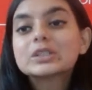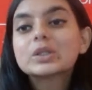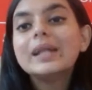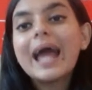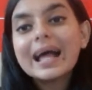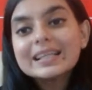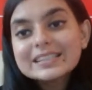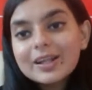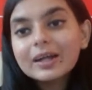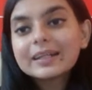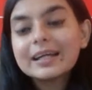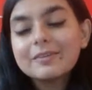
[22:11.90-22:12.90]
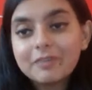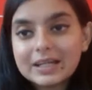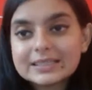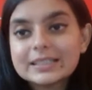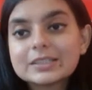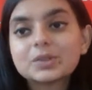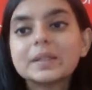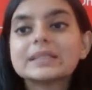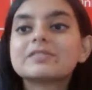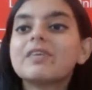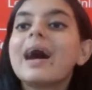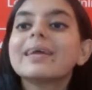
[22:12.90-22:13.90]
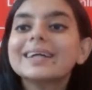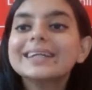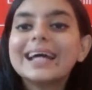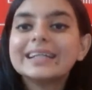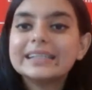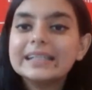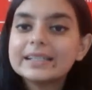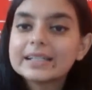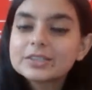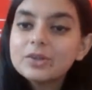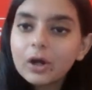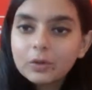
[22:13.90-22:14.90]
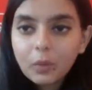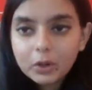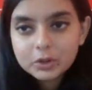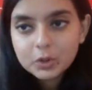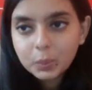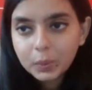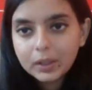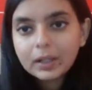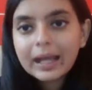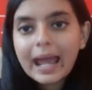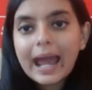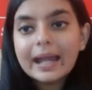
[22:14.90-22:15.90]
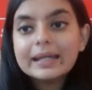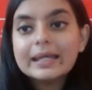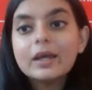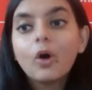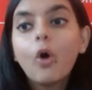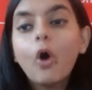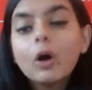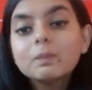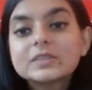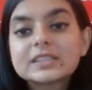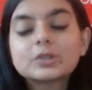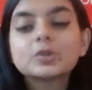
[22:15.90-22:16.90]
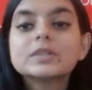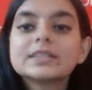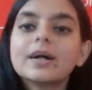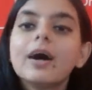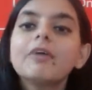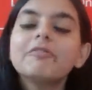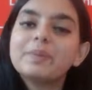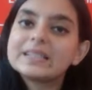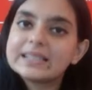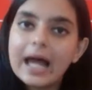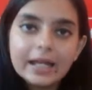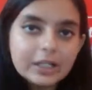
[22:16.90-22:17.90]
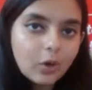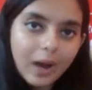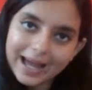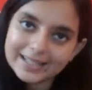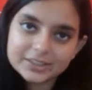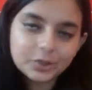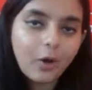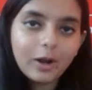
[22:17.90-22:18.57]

So Lancelot confesses to his father that he does not want to work and he hopes to serve Bassanio, as you